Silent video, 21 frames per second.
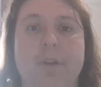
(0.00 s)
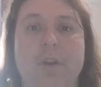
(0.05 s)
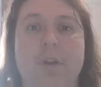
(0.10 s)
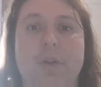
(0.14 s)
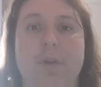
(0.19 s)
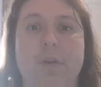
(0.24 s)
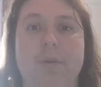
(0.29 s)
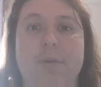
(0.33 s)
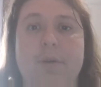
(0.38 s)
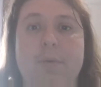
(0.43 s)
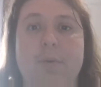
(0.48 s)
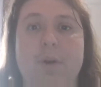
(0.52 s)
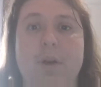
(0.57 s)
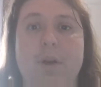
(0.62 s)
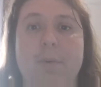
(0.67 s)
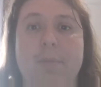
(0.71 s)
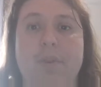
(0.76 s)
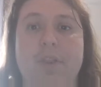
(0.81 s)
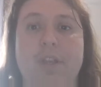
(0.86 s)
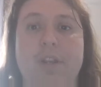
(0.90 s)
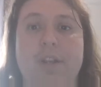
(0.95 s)
Although he woke
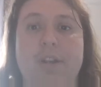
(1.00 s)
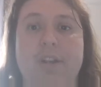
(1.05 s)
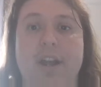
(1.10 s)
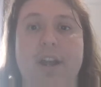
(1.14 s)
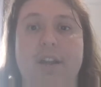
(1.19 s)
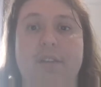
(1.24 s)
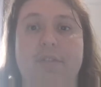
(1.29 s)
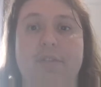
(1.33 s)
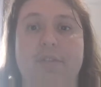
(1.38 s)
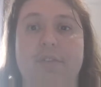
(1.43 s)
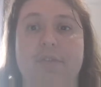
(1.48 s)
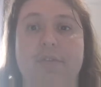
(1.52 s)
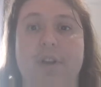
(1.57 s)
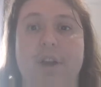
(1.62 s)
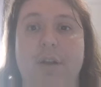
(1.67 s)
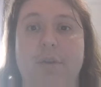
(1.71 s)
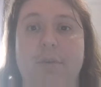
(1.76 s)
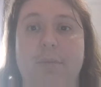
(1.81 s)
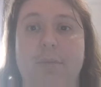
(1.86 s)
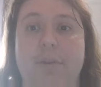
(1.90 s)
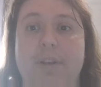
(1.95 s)
up with a knife and
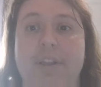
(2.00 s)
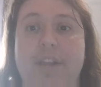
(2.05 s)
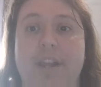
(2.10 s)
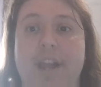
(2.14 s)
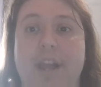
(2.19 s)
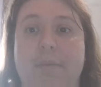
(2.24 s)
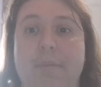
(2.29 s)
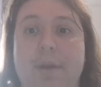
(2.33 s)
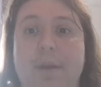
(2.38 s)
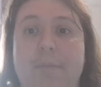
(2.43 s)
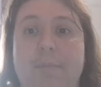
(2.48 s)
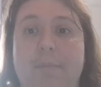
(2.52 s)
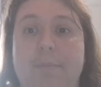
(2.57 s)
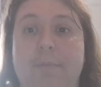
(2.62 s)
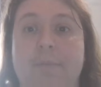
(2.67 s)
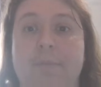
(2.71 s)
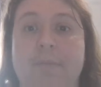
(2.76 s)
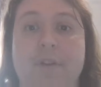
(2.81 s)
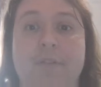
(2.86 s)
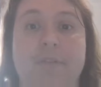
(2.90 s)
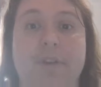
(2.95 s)
found one of the gang mem-
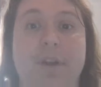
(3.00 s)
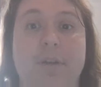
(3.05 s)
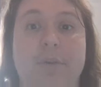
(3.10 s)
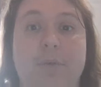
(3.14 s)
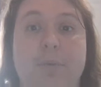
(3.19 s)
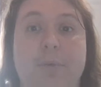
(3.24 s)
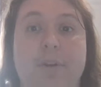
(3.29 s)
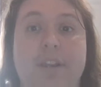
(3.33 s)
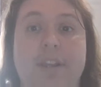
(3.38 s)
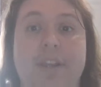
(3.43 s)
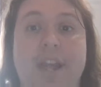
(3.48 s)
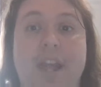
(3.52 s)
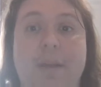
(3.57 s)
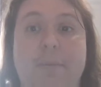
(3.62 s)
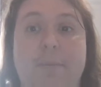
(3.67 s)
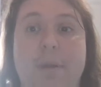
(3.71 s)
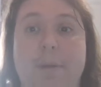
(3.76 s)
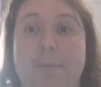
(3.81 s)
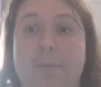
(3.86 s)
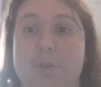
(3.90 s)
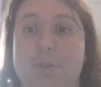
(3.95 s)
found one of the gang
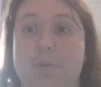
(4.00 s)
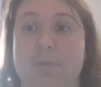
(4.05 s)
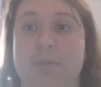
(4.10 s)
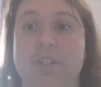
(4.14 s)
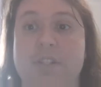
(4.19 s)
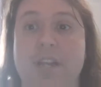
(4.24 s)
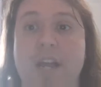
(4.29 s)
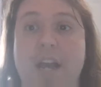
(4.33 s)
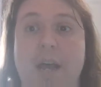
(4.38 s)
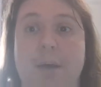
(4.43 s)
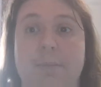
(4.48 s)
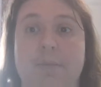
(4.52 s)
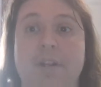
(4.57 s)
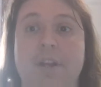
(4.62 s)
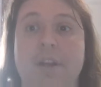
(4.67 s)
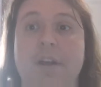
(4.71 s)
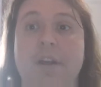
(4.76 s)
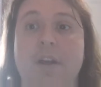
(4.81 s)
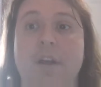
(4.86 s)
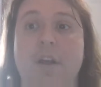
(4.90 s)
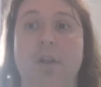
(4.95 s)
members was stabbed,
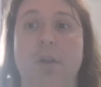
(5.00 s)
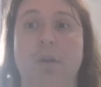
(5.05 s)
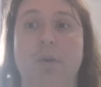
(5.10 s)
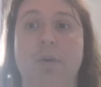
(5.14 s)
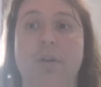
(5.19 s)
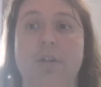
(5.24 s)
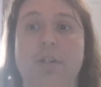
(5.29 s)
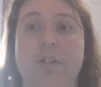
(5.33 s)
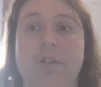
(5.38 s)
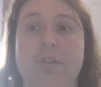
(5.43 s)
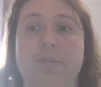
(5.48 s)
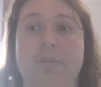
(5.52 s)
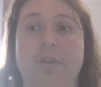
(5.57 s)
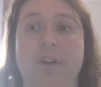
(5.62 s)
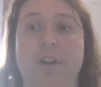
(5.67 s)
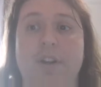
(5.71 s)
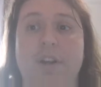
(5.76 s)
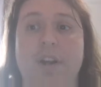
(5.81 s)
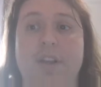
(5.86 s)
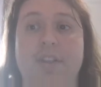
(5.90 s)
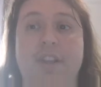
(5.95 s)
Logan tells
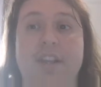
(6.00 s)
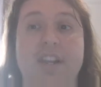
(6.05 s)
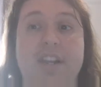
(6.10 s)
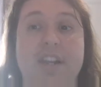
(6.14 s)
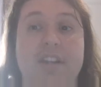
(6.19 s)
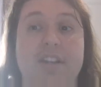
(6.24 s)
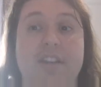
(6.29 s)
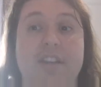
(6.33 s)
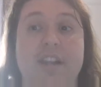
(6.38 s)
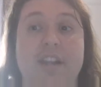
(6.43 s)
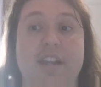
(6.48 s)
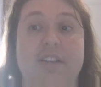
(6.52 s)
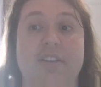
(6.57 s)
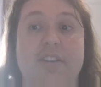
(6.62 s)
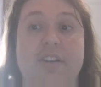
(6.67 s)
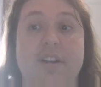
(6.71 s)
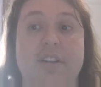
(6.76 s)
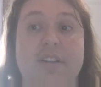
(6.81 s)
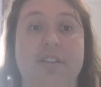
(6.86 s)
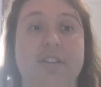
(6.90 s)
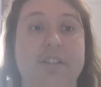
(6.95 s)
Veronica that he, they do
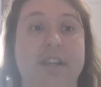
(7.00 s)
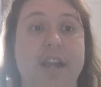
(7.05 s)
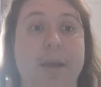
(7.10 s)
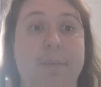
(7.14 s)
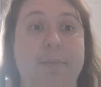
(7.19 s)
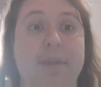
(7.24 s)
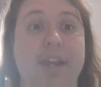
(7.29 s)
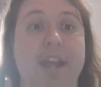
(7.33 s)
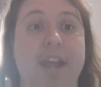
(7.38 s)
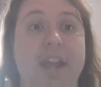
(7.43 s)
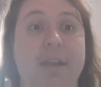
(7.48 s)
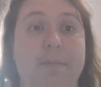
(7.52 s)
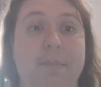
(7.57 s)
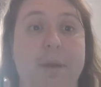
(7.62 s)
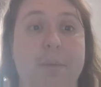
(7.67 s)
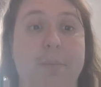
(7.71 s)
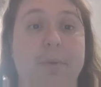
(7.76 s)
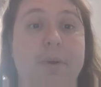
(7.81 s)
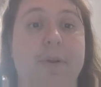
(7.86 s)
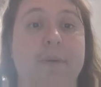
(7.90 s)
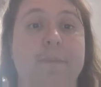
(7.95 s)
not stab the gang
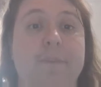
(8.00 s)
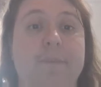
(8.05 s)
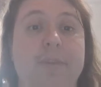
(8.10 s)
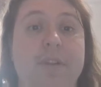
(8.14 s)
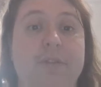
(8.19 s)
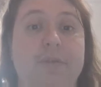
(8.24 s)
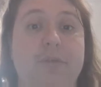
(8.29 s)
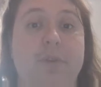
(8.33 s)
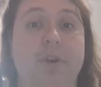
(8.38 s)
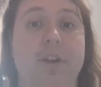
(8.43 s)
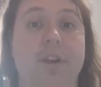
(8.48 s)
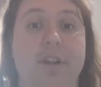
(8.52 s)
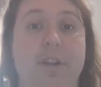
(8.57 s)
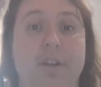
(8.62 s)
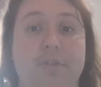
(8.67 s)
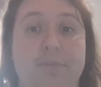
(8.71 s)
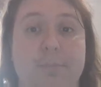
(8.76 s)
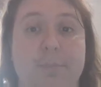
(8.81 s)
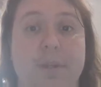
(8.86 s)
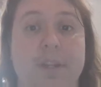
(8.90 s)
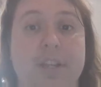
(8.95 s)
member, and
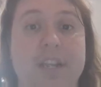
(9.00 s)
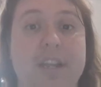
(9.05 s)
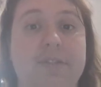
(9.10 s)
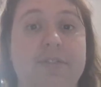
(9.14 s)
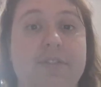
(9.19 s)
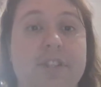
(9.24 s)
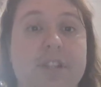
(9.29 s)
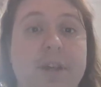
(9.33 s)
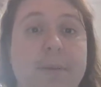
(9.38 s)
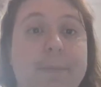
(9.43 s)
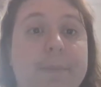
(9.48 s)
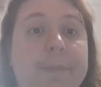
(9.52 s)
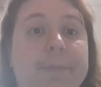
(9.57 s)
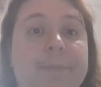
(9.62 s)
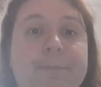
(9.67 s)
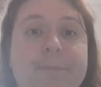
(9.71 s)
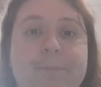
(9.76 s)
Veronica believes him.